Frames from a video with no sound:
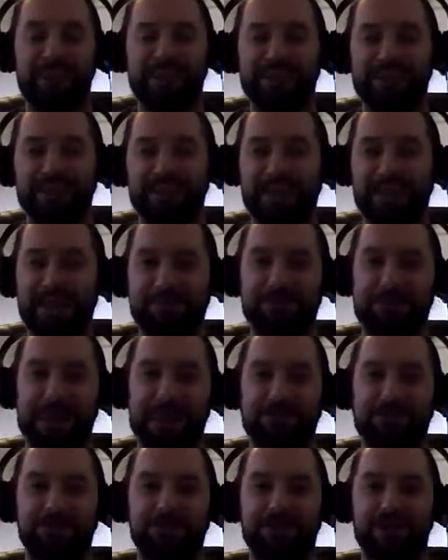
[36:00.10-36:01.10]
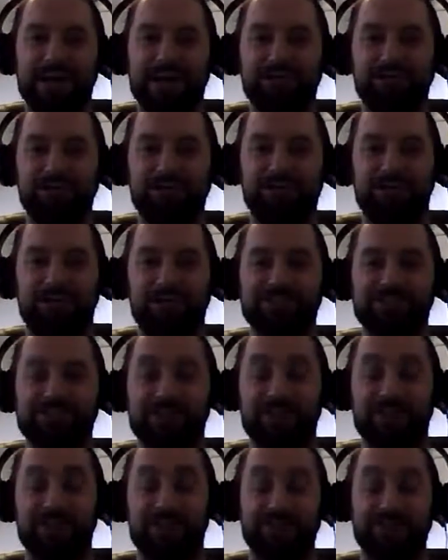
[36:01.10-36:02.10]
fact that you came down here today and shared all this
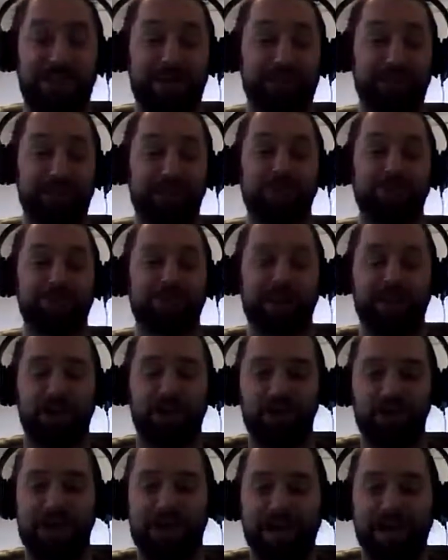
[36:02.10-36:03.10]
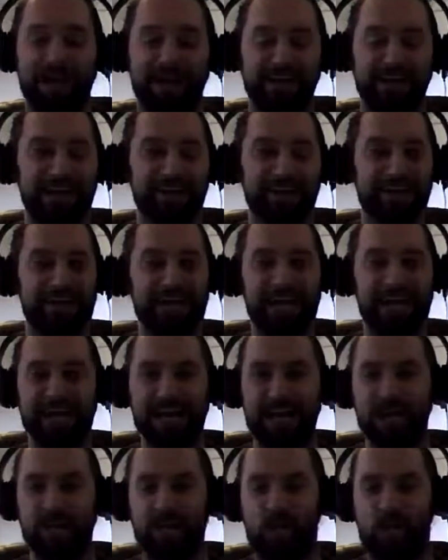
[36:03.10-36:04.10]
information. I'm personally going to go back and
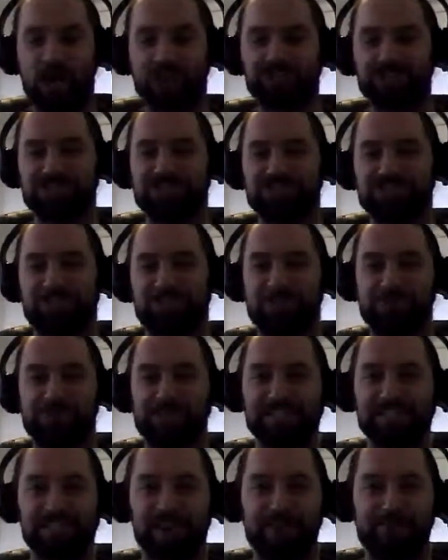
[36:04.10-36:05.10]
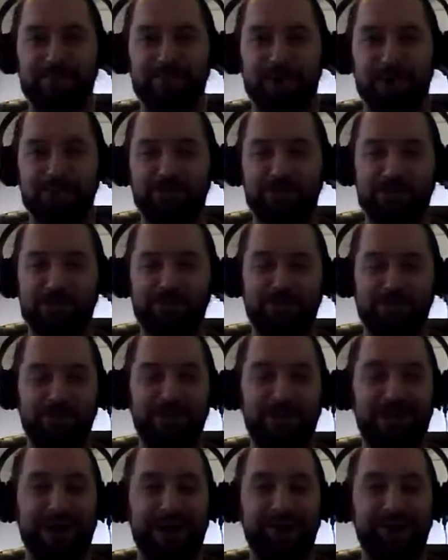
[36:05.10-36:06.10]
watch this video myself about 3,
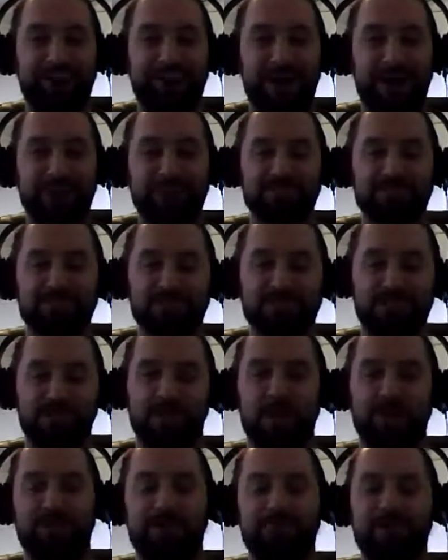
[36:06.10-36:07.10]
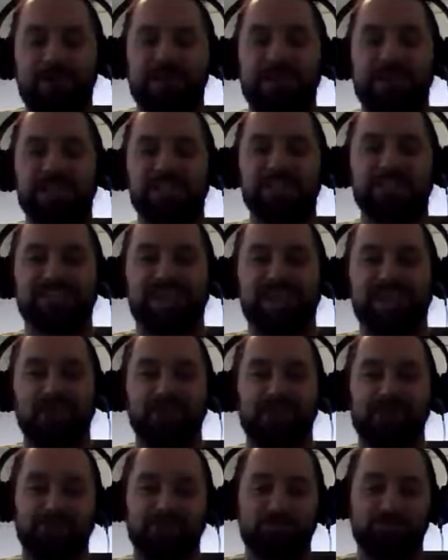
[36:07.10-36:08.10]
4, 5 times to soak up everything you said
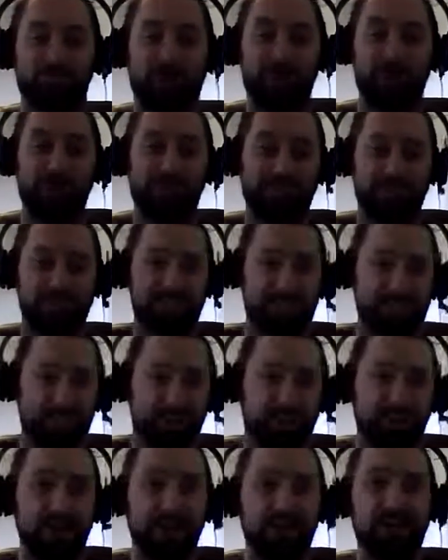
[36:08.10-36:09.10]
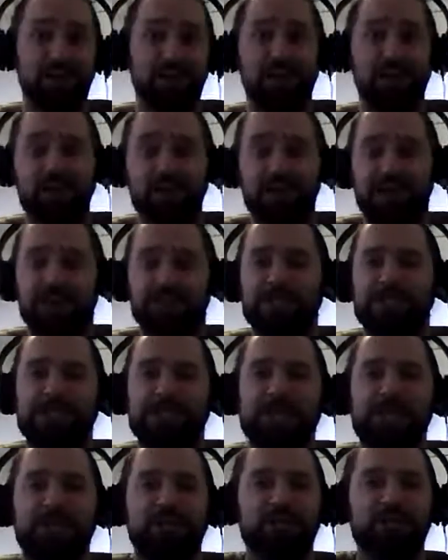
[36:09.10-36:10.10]
here, because repetition, like we
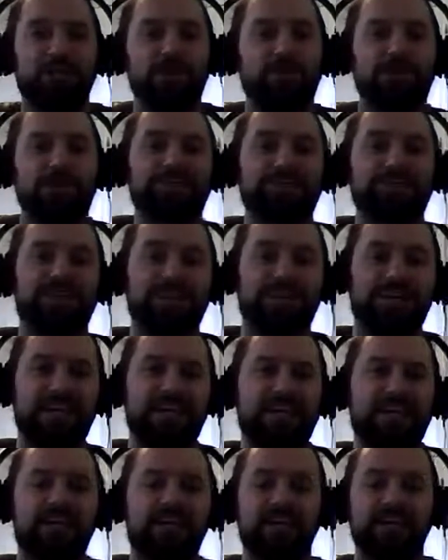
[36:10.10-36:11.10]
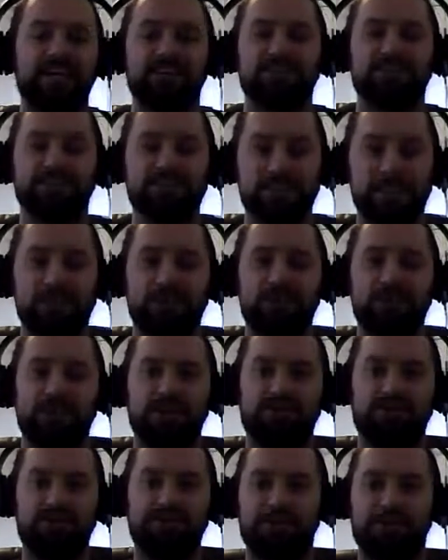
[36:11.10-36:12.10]
stated earlier, is key to soaking in
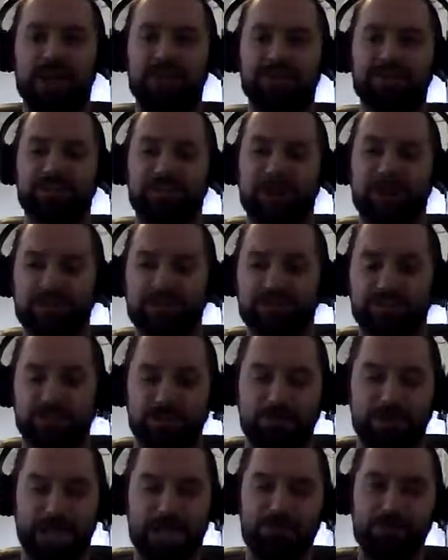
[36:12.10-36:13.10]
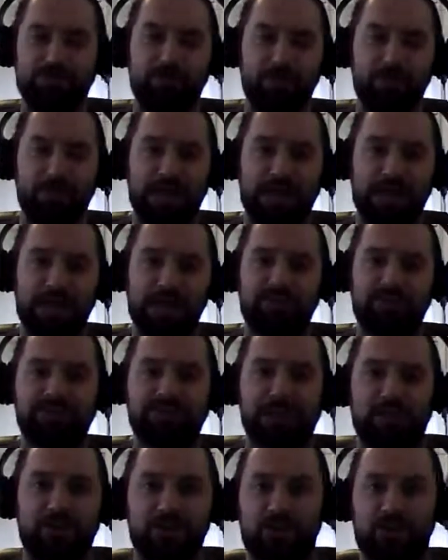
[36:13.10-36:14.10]
the information, man. So thank you for being here,
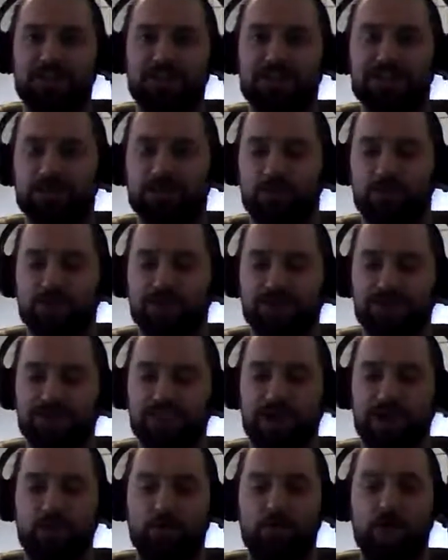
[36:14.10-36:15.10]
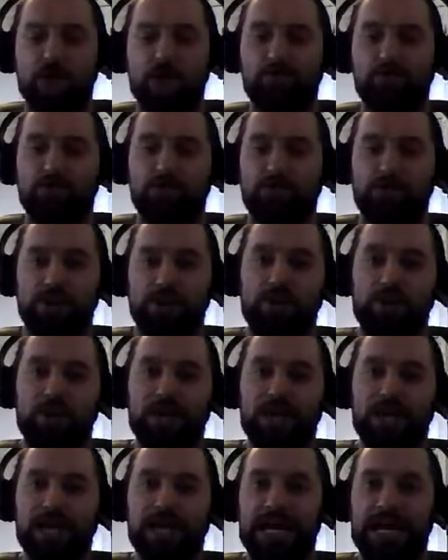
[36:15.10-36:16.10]
sharing all these stories, sharing what you do,
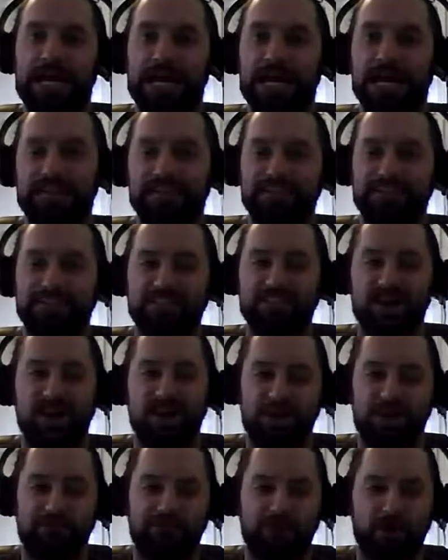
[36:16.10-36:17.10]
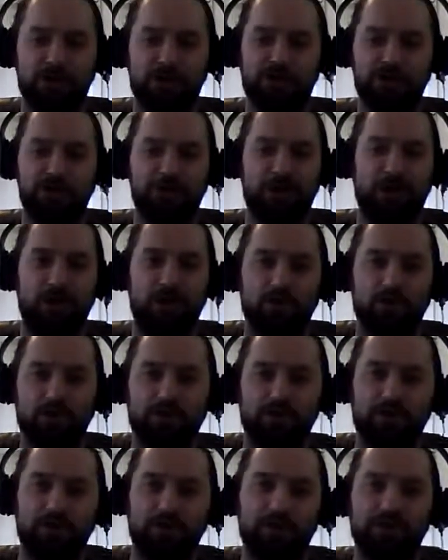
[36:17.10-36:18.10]
and you know, for contributing all
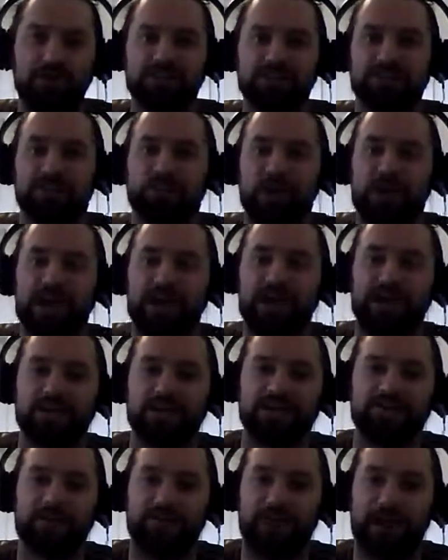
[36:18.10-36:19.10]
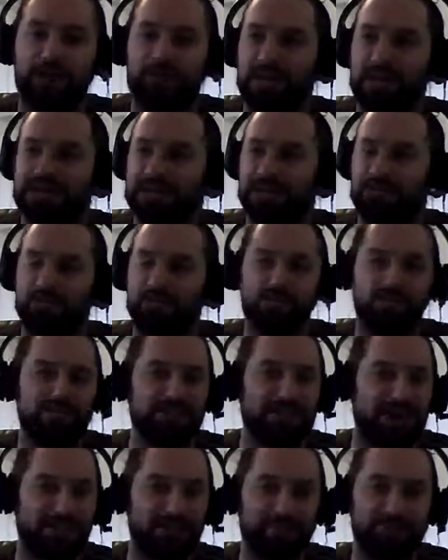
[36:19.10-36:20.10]
you do to this great industry, man, because I've learned a
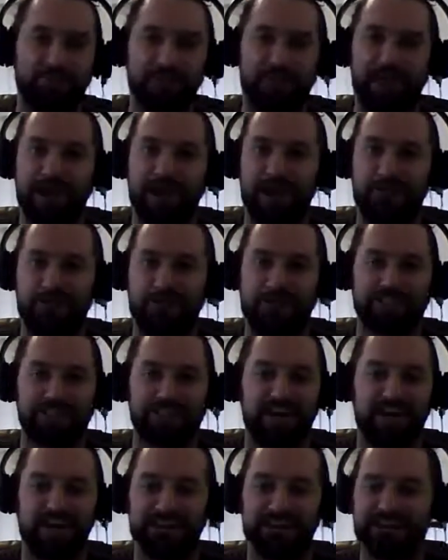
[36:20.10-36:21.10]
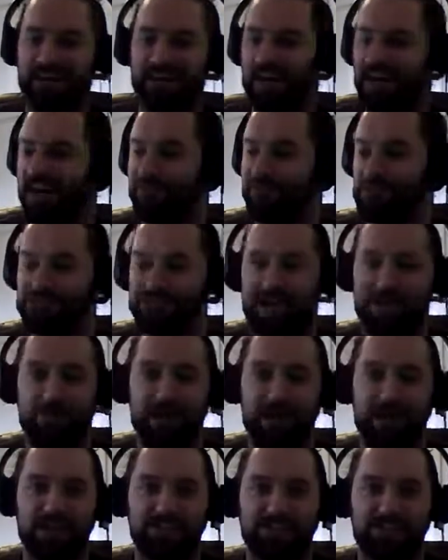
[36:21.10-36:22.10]
ton from you, and I'm excited every time
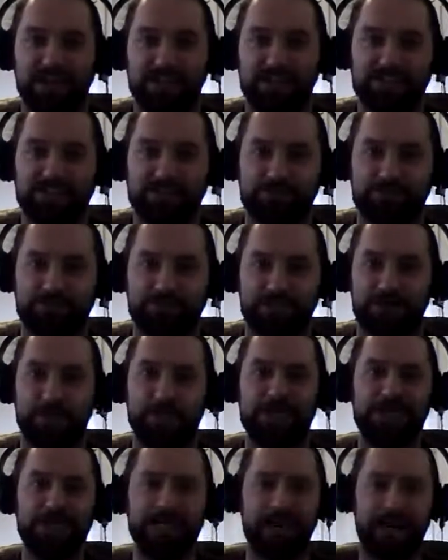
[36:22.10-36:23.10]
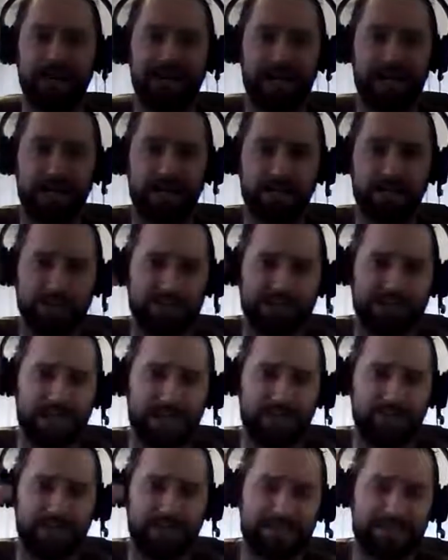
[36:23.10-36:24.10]
I get a chance to. So again, click
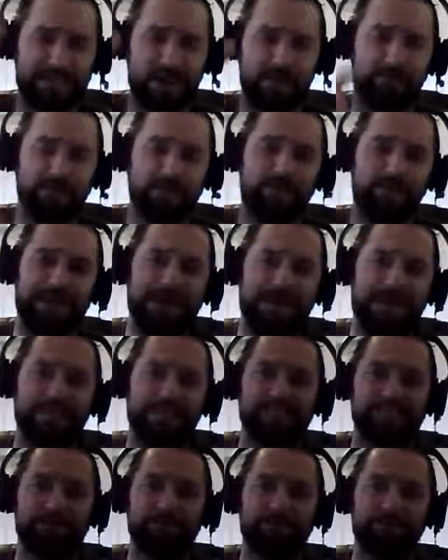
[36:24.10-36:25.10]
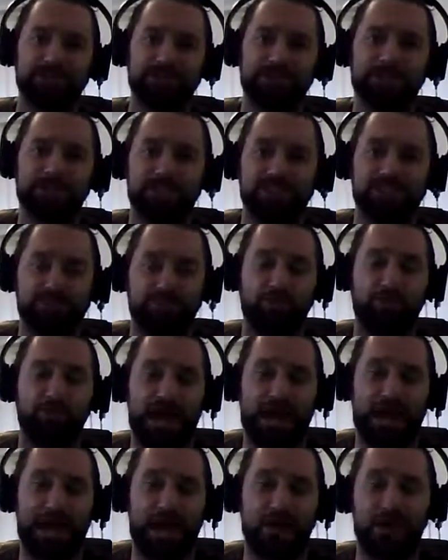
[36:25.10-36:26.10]
that link down below. Make that simple decision
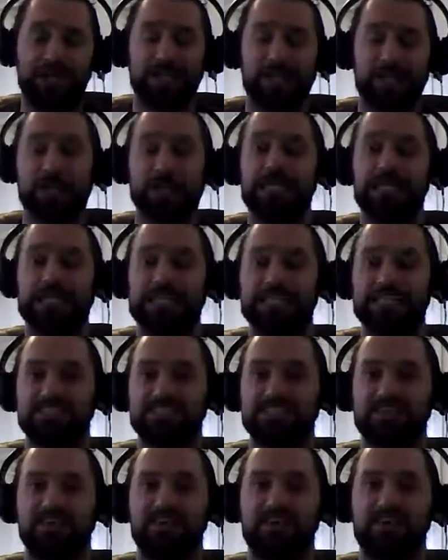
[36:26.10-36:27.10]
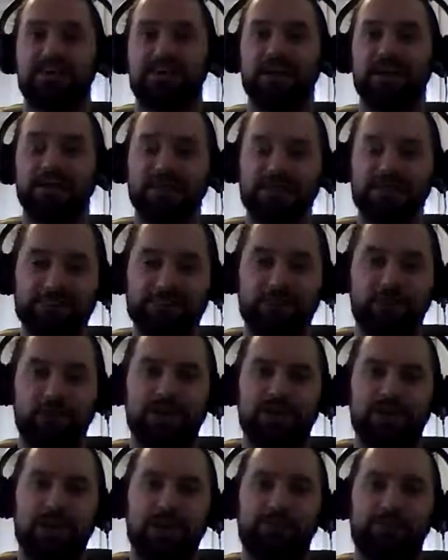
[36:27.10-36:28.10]
right now to at least put
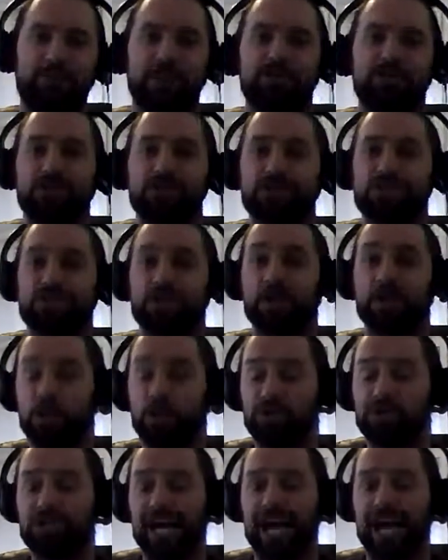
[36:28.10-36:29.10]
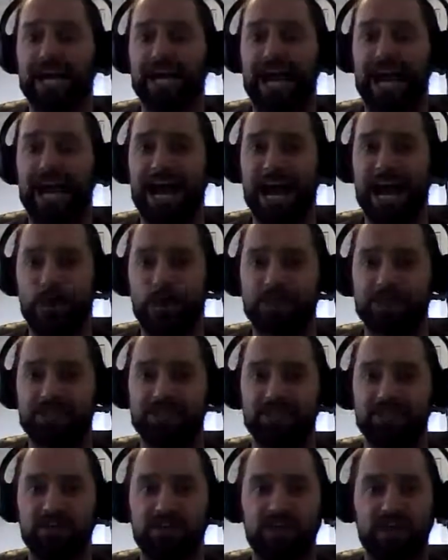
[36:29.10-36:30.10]
in your email address. Go check it out,
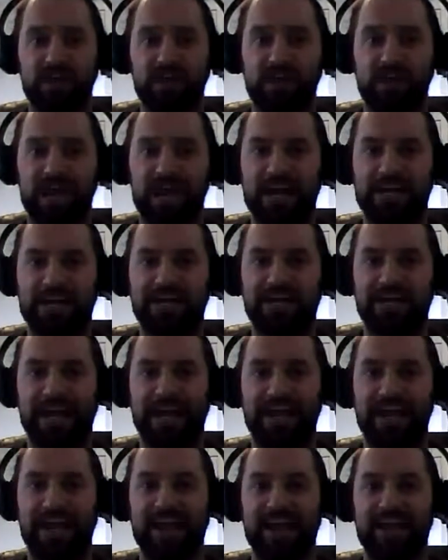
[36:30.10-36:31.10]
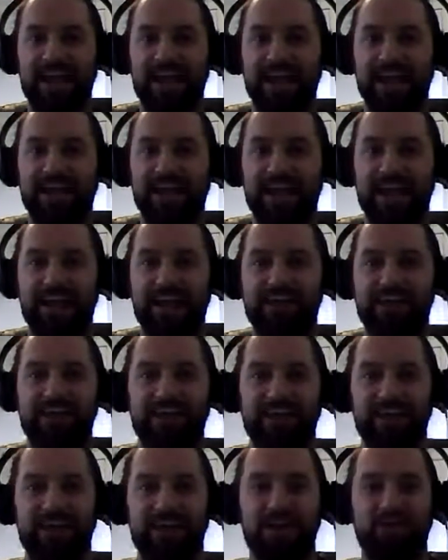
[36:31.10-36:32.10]
and
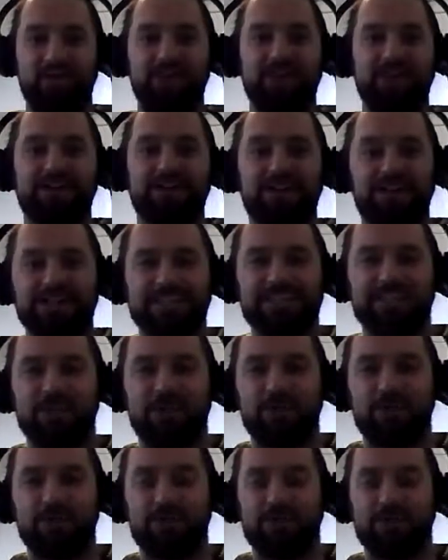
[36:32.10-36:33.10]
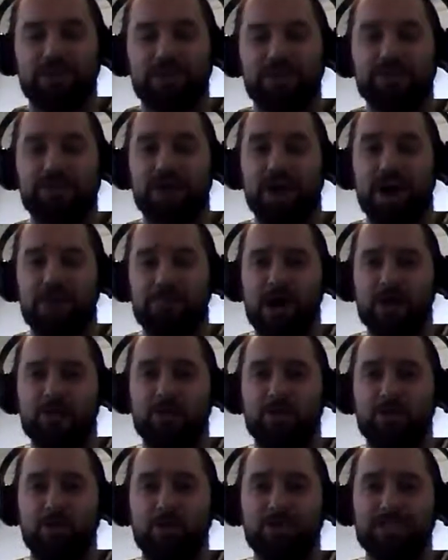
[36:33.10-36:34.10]
you know, get started with us. Come on
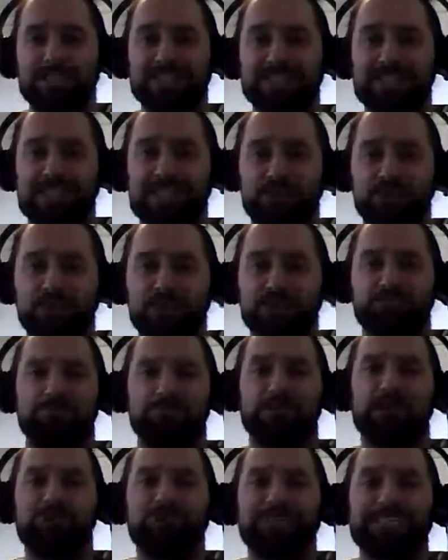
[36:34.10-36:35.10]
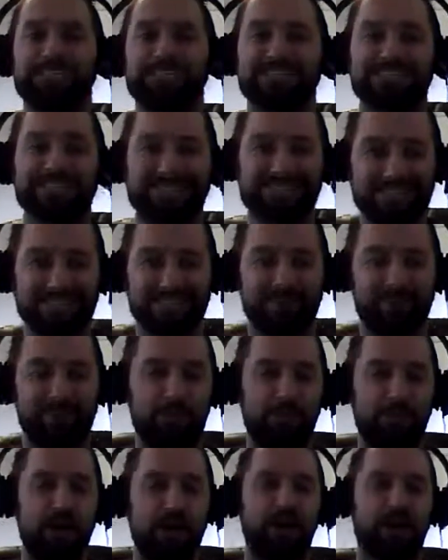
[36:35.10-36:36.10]
board with this team, with the proven system
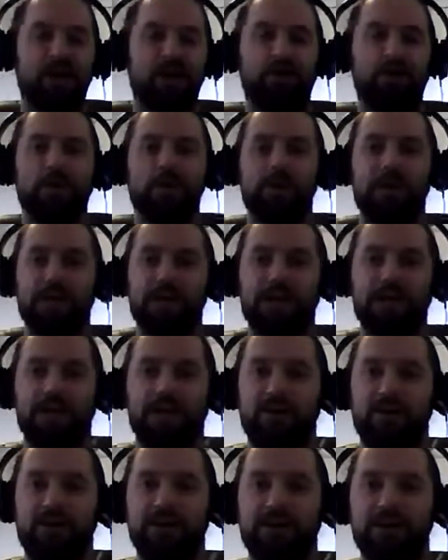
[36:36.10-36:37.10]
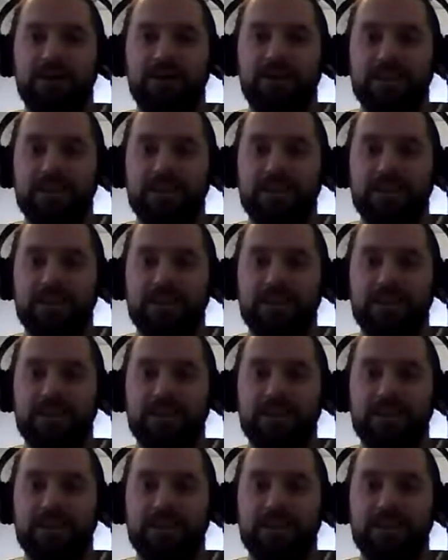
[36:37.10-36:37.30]
that we got going on here.